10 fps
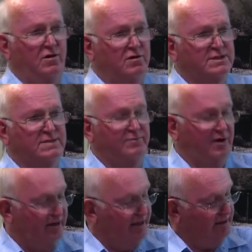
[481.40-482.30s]
caused
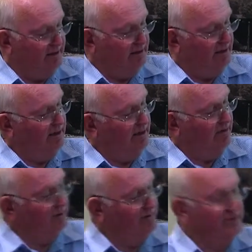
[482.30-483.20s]
by
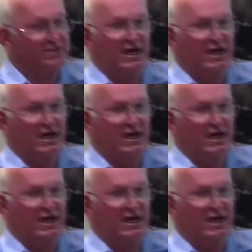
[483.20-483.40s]
his